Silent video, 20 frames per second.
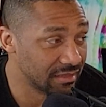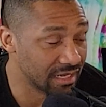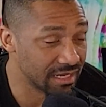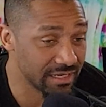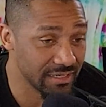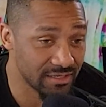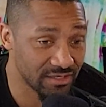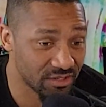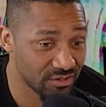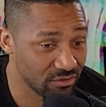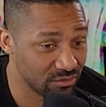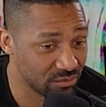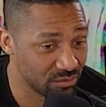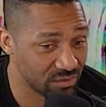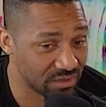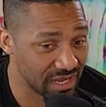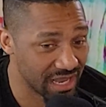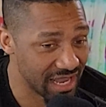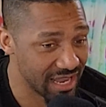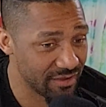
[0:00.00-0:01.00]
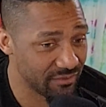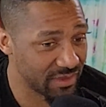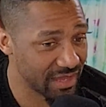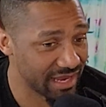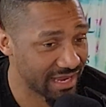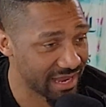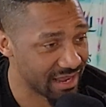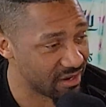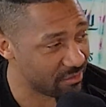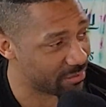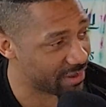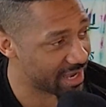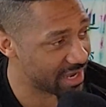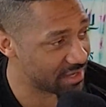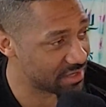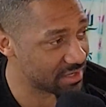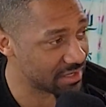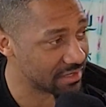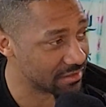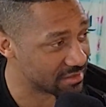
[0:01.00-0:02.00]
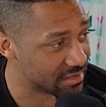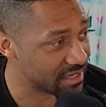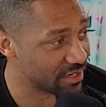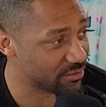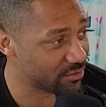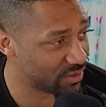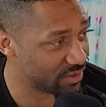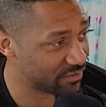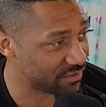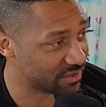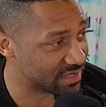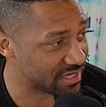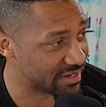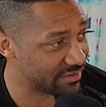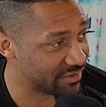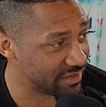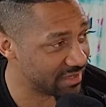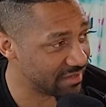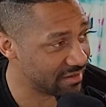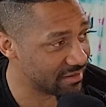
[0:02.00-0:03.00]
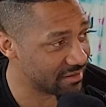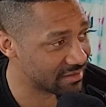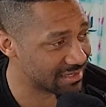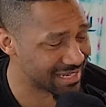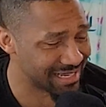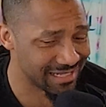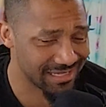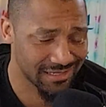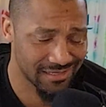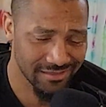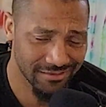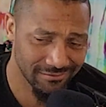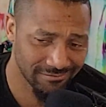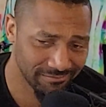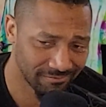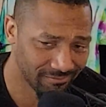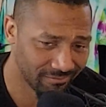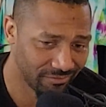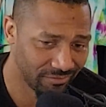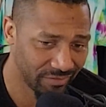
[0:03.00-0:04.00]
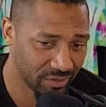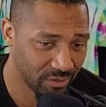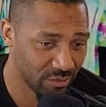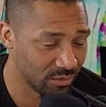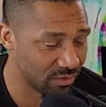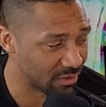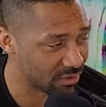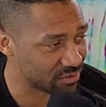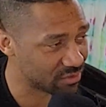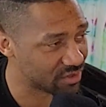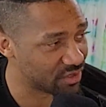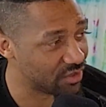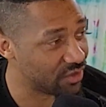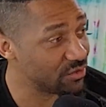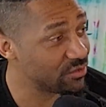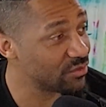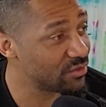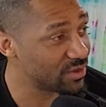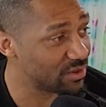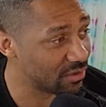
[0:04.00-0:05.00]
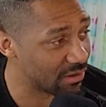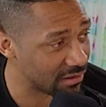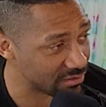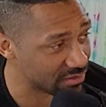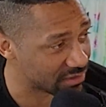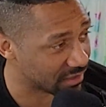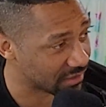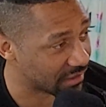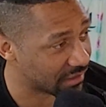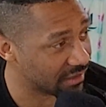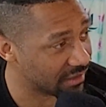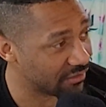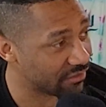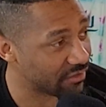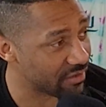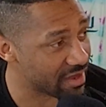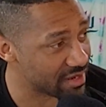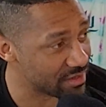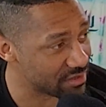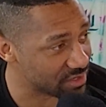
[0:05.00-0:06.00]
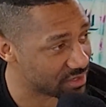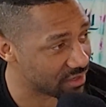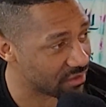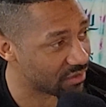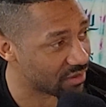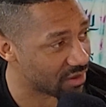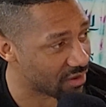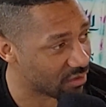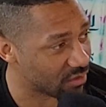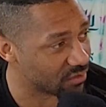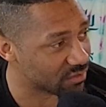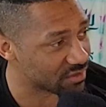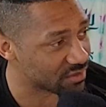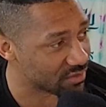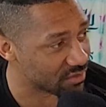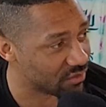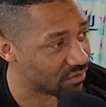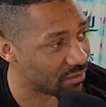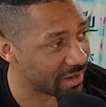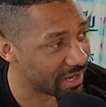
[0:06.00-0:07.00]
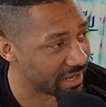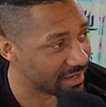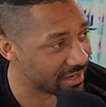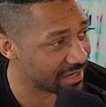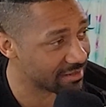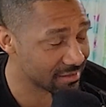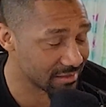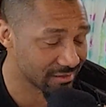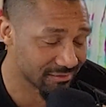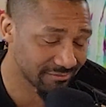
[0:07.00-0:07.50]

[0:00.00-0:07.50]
Like, so to have that kind of passion and stick with it for 7 years, that's kudos to you, kudos to Cliff and Gio, the whole school, man.